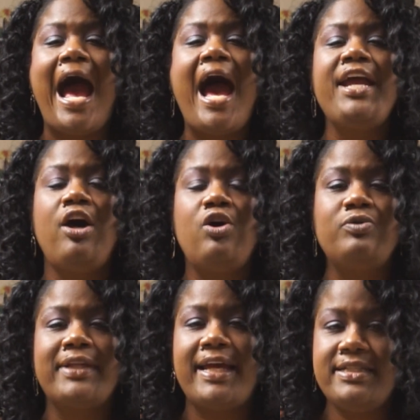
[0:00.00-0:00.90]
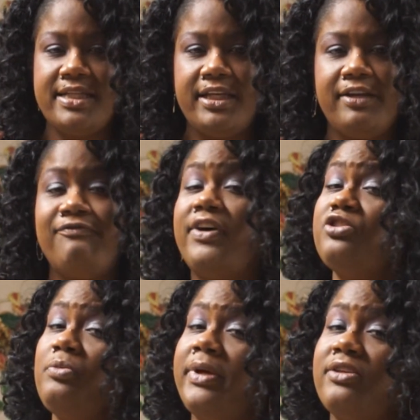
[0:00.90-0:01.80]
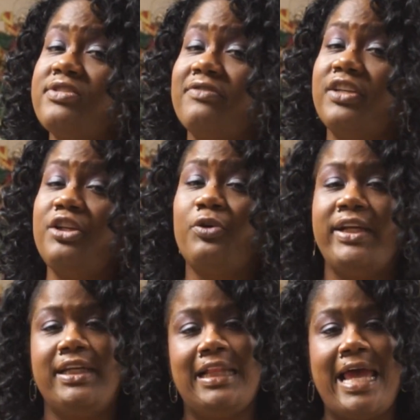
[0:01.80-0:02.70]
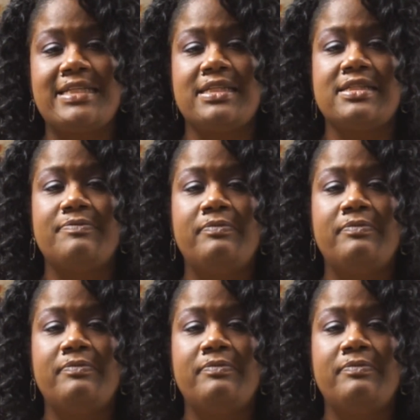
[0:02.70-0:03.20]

IOWN 19 Fundamentals of Good Credit classes.